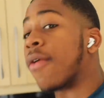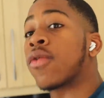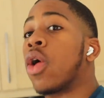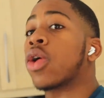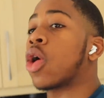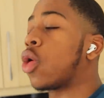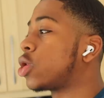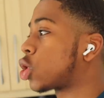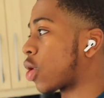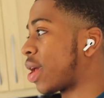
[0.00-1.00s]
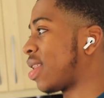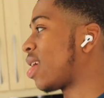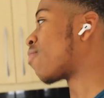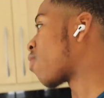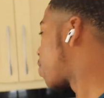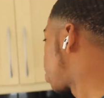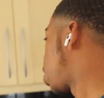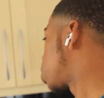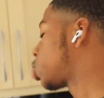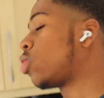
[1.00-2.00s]
I've got to go and train in probably
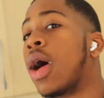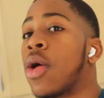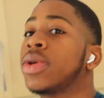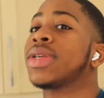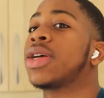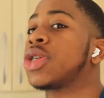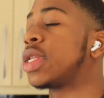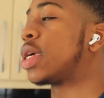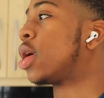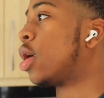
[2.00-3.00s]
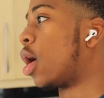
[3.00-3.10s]
about two hours actually.